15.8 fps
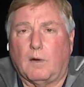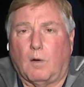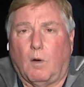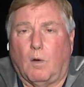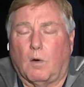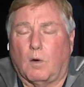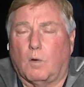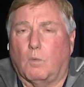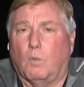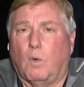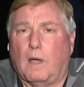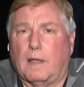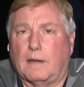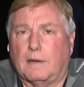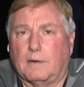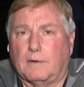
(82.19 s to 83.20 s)
or
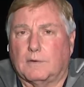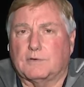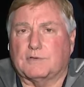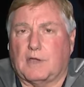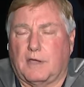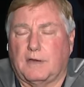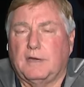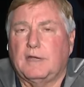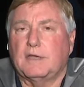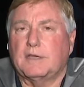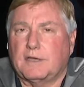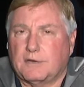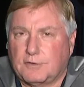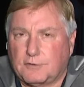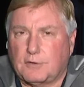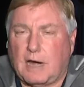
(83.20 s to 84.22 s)
when her son
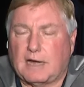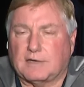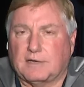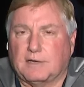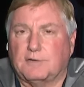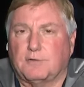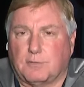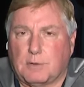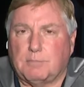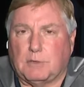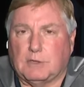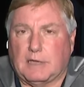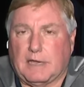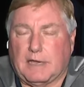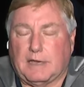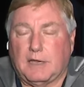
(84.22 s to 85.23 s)
contracted Triple
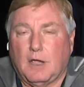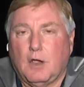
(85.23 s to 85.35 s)
E.